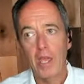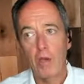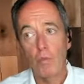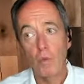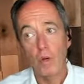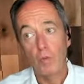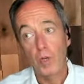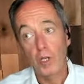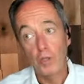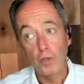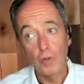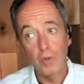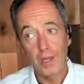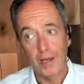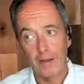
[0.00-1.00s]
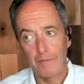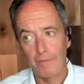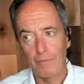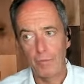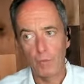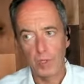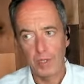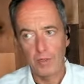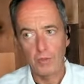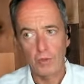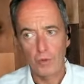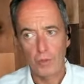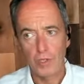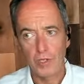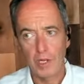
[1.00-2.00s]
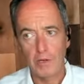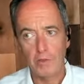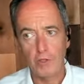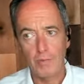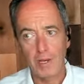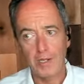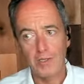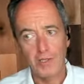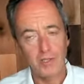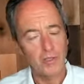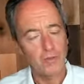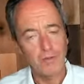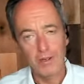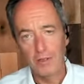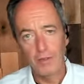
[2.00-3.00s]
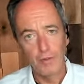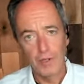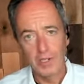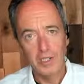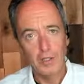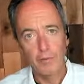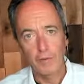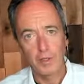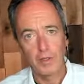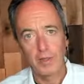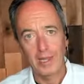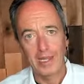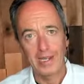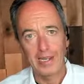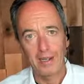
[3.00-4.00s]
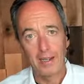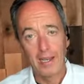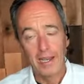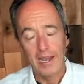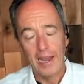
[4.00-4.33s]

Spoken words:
And when we do that within source energy medicine, it's very, very different than